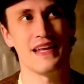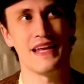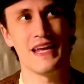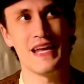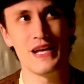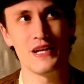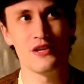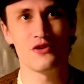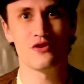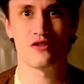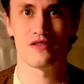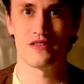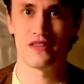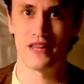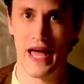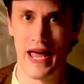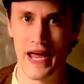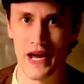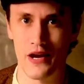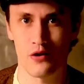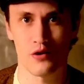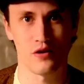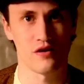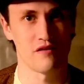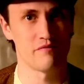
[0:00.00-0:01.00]
each
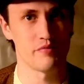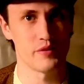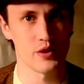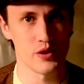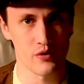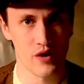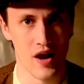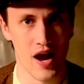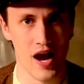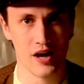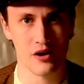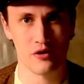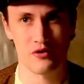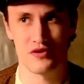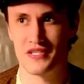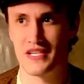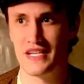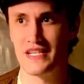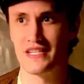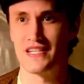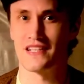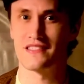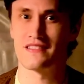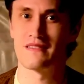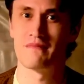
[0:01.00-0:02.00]
layer of
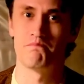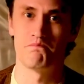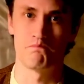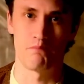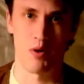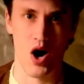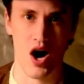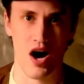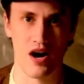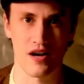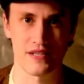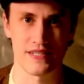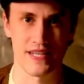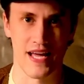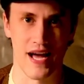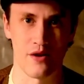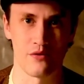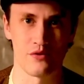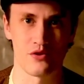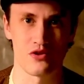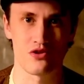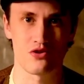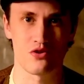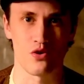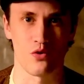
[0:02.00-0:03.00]
bureaucracy doesn't bog
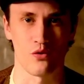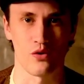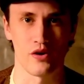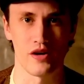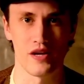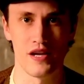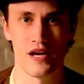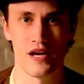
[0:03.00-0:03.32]
down the story,